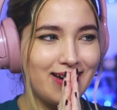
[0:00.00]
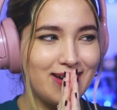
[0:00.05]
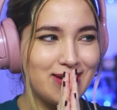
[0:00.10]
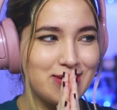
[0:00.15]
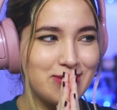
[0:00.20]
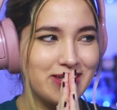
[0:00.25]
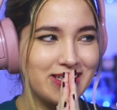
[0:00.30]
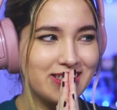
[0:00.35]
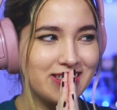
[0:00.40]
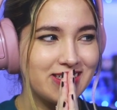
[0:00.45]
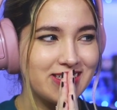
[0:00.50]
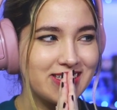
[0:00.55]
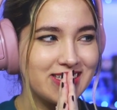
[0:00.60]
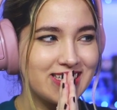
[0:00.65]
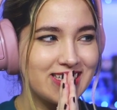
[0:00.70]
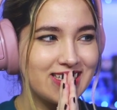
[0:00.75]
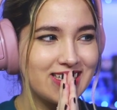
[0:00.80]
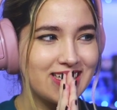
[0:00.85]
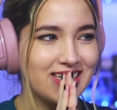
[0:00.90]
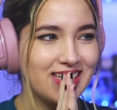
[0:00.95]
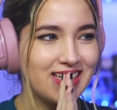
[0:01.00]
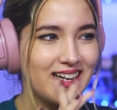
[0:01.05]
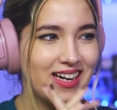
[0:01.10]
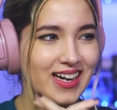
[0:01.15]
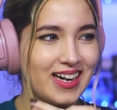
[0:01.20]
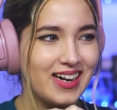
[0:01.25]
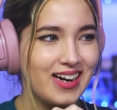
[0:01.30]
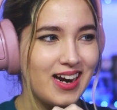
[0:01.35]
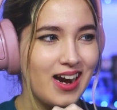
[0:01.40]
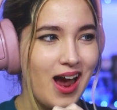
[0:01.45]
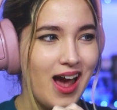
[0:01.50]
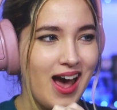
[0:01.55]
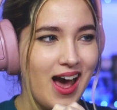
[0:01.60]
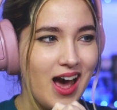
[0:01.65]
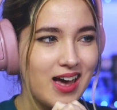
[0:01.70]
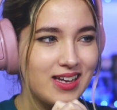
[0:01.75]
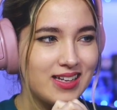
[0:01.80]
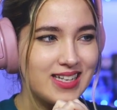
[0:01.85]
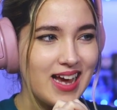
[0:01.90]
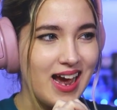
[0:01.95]
Oh my gosh.
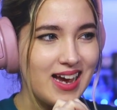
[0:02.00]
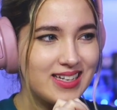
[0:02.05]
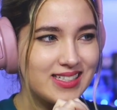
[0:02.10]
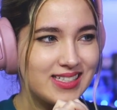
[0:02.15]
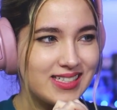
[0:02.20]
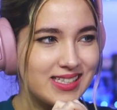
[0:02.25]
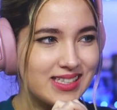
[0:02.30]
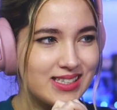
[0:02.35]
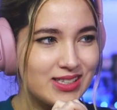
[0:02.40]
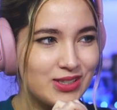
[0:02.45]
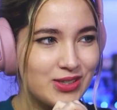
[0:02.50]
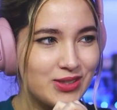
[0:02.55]
Yes.